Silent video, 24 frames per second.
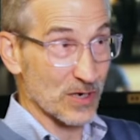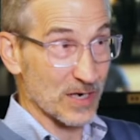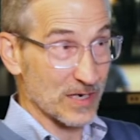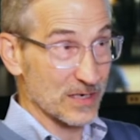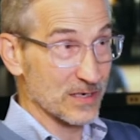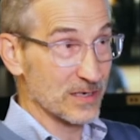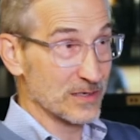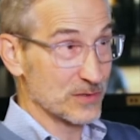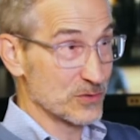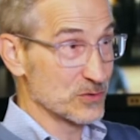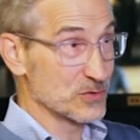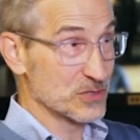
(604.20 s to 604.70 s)
and
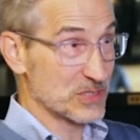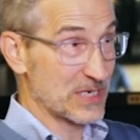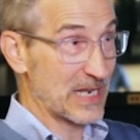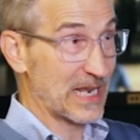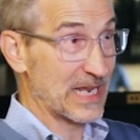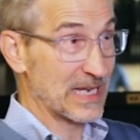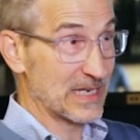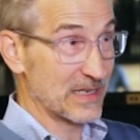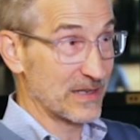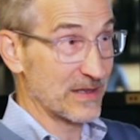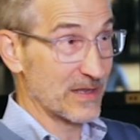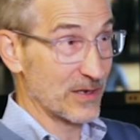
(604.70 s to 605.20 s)

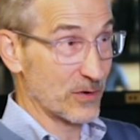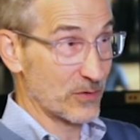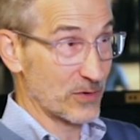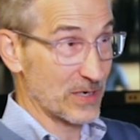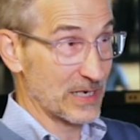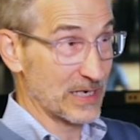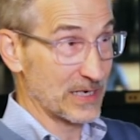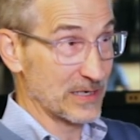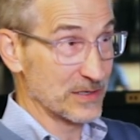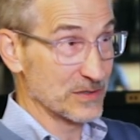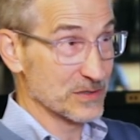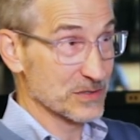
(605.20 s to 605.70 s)
understand their
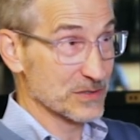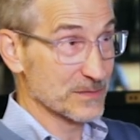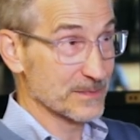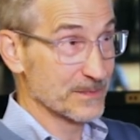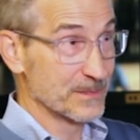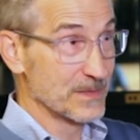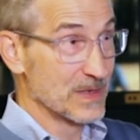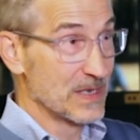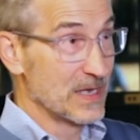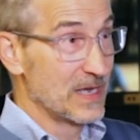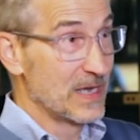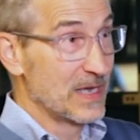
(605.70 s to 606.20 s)
needs.
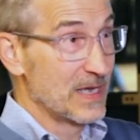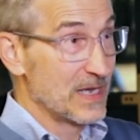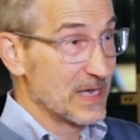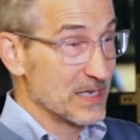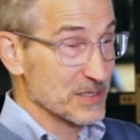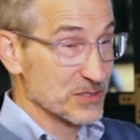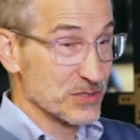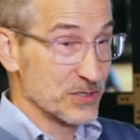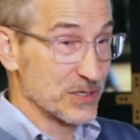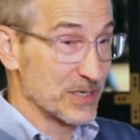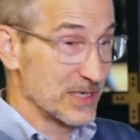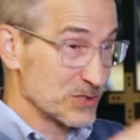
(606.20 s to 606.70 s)
And
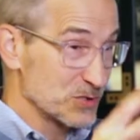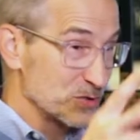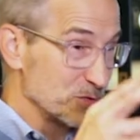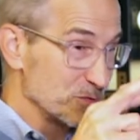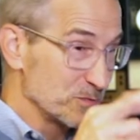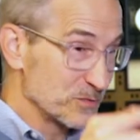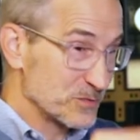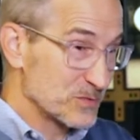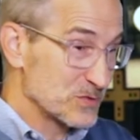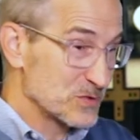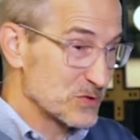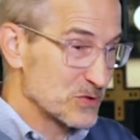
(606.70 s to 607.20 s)
so you get
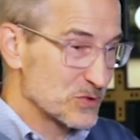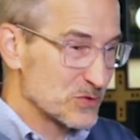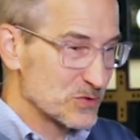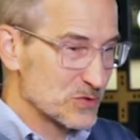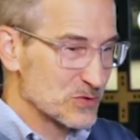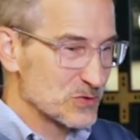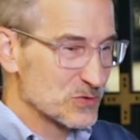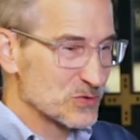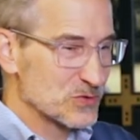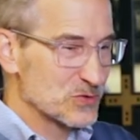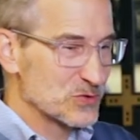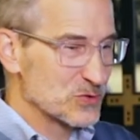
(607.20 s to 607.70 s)

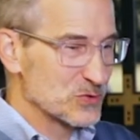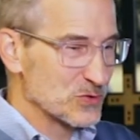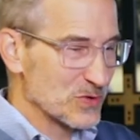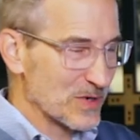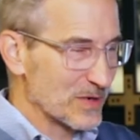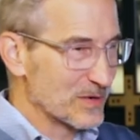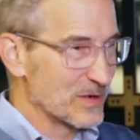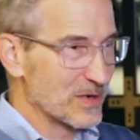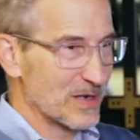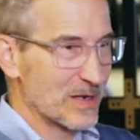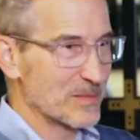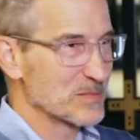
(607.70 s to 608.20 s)

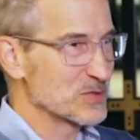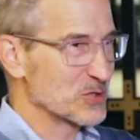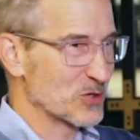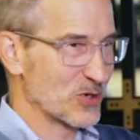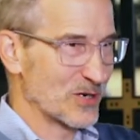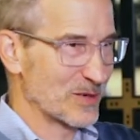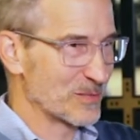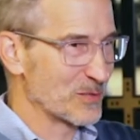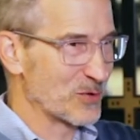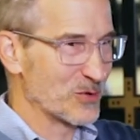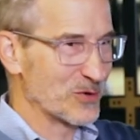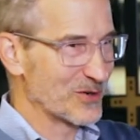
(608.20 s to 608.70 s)
I'm sorry,
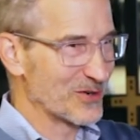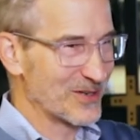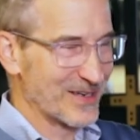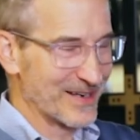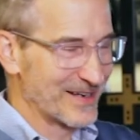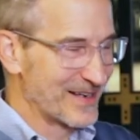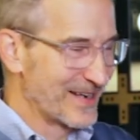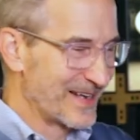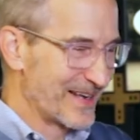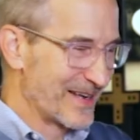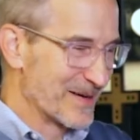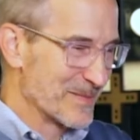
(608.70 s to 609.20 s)
I'm going on,
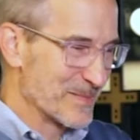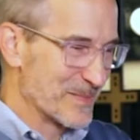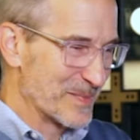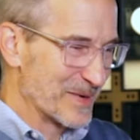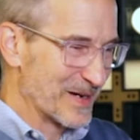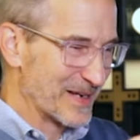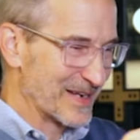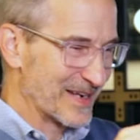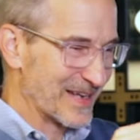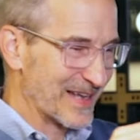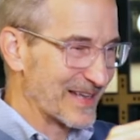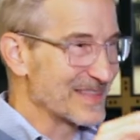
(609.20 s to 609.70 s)

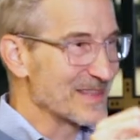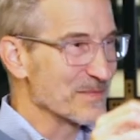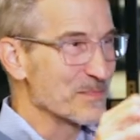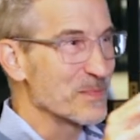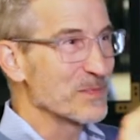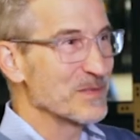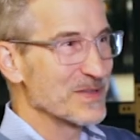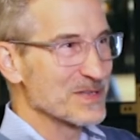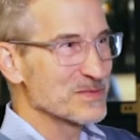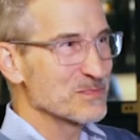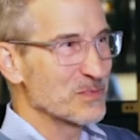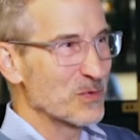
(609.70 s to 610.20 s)
but
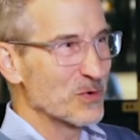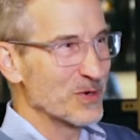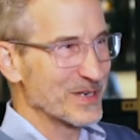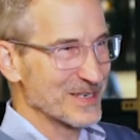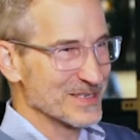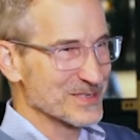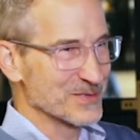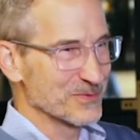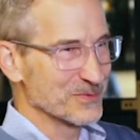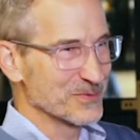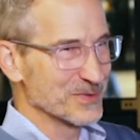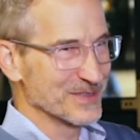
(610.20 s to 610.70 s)
this point
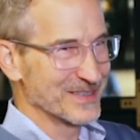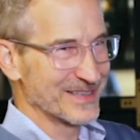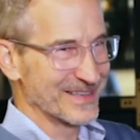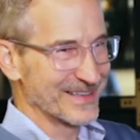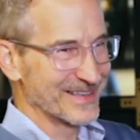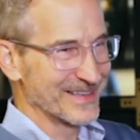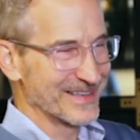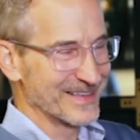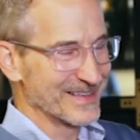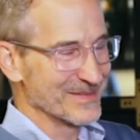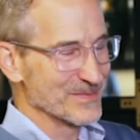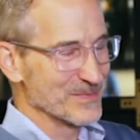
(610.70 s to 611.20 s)
is a really
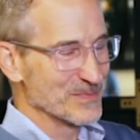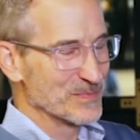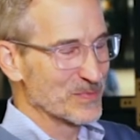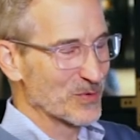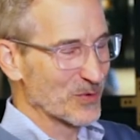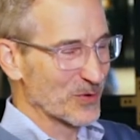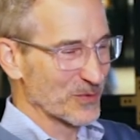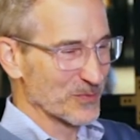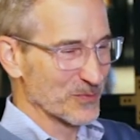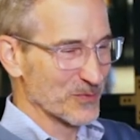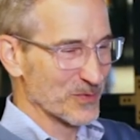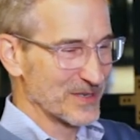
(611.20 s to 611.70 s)

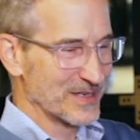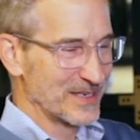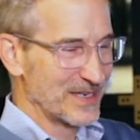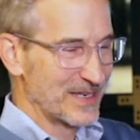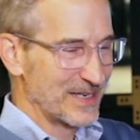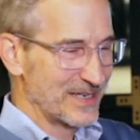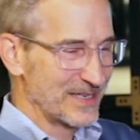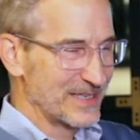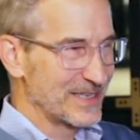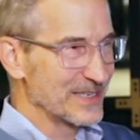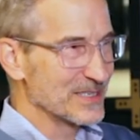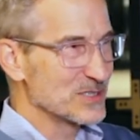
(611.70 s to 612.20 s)
important one.
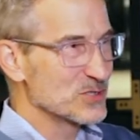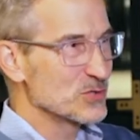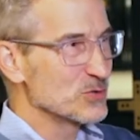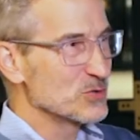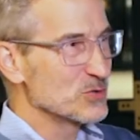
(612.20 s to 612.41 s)
You get two